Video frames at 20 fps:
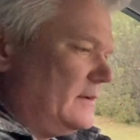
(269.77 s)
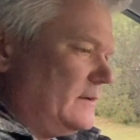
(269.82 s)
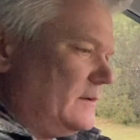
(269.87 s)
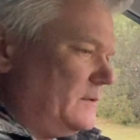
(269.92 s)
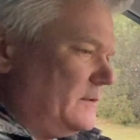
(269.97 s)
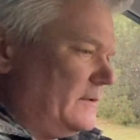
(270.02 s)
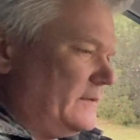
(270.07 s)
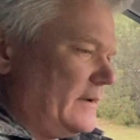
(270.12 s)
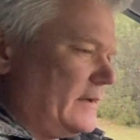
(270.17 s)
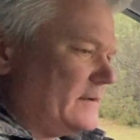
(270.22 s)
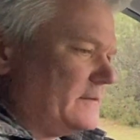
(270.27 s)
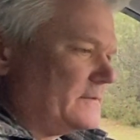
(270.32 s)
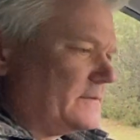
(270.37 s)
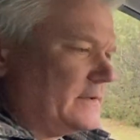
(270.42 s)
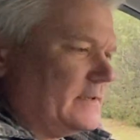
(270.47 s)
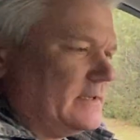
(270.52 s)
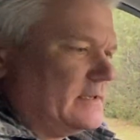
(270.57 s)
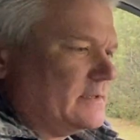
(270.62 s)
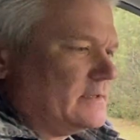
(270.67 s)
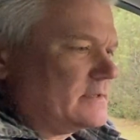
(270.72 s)
We've had it for
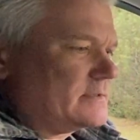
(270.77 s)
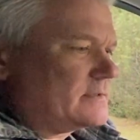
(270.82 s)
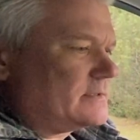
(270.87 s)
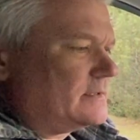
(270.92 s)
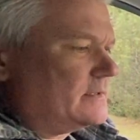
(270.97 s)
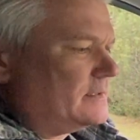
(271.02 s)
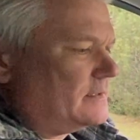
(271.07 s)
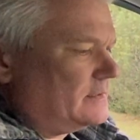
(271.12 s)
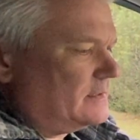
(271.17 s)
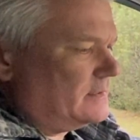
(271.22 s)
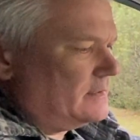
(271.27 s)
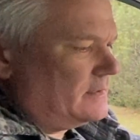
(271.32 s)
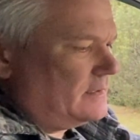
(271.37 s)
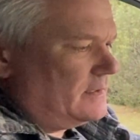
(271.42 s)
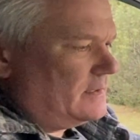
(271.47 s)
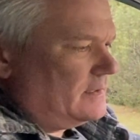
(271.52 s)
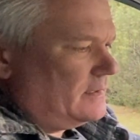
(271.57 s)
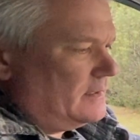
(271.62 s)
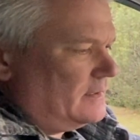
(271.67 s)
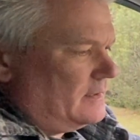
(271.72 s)
years.
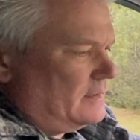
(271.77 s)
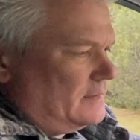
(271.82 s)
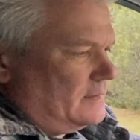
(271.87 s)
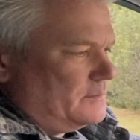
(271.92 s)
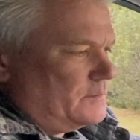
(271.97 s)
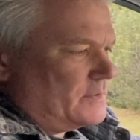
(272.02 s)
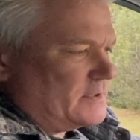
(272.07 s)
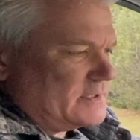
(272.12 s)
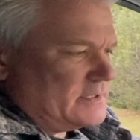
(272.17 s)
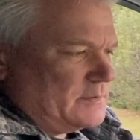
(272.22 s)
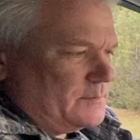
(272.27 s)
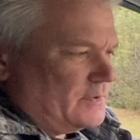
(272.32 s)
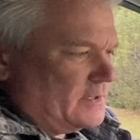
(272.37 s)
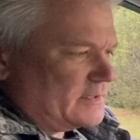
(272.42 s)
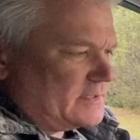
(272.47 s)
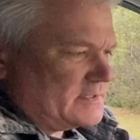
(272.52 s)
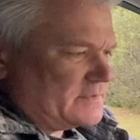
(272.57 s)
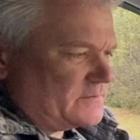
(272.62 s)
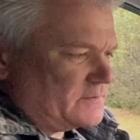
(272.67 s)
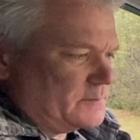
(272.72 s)
Marcy bought
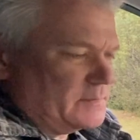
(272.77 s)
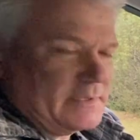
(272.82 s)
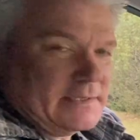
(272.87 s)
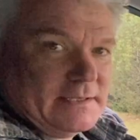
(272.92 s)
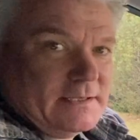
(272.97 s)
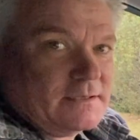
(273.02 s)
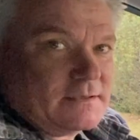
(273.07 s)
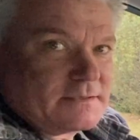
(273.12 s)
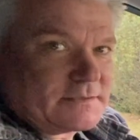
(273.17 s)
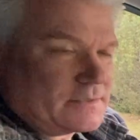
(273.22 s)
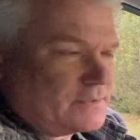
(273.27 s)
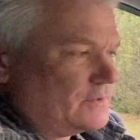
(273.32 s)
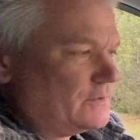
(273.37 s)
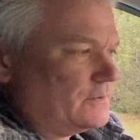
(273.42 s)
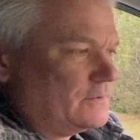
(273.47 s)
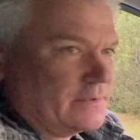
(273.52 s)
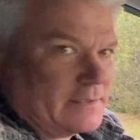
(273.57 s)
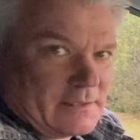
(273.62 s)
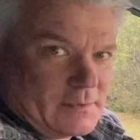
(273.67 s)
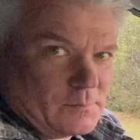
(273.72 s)
this for me years
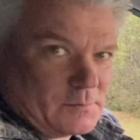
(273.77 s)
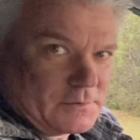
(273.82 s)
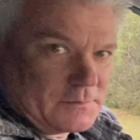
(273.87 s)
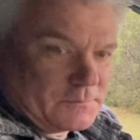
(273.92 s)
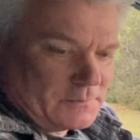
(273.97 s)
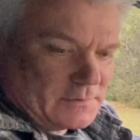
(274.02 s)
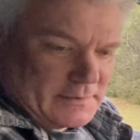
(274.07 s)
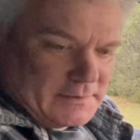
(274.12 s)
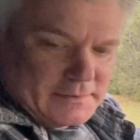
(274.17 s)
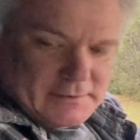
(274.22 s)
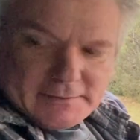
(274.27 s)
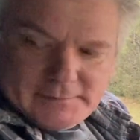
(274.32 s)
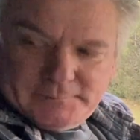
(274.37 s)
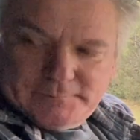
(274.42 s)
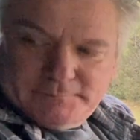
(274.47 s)
ago and it worked really good.